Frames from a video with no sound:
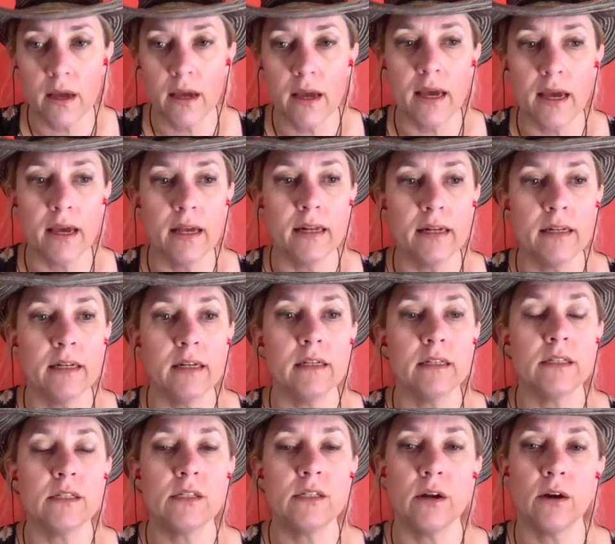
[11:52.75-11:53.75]
and
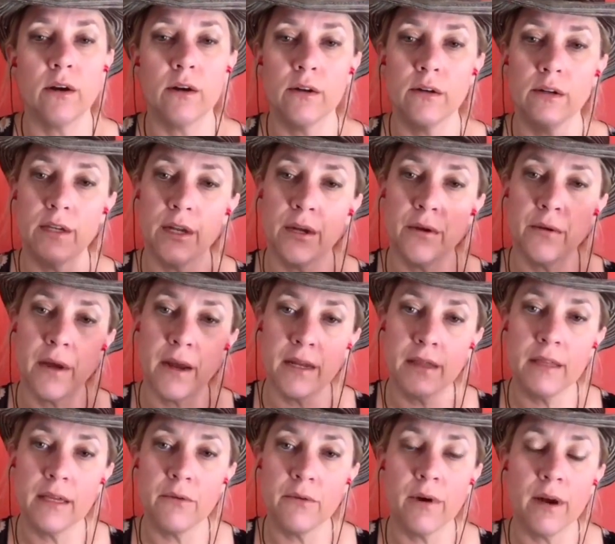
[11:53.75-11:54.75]
start, you know,
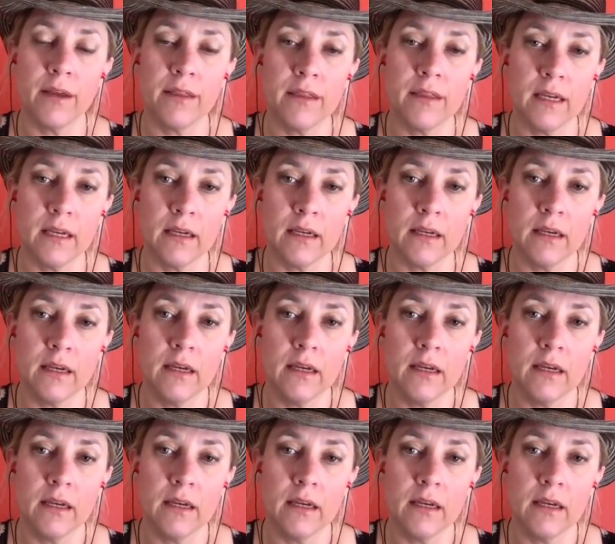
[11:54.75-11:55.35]
anything where I think